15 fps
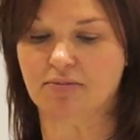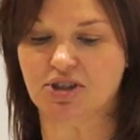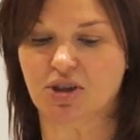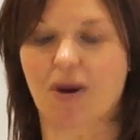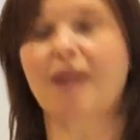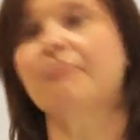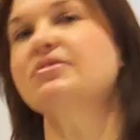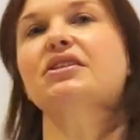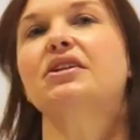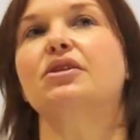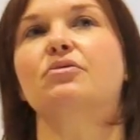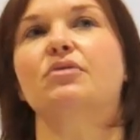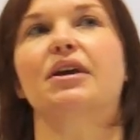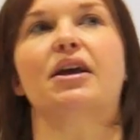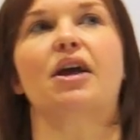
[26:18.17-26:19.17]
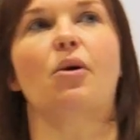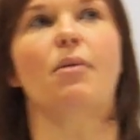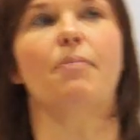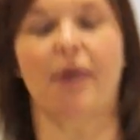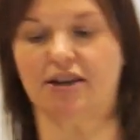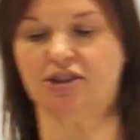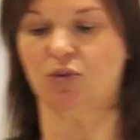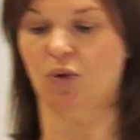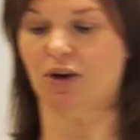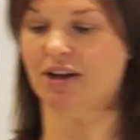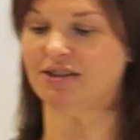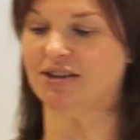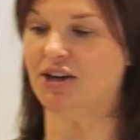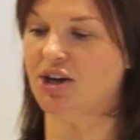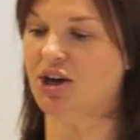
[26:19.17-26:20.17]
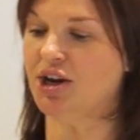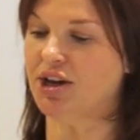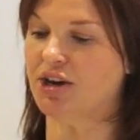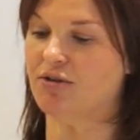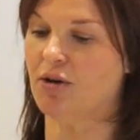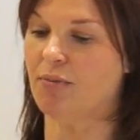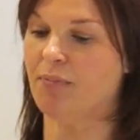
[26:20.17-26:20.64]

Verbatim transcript: So absolutely going back to what I said earlier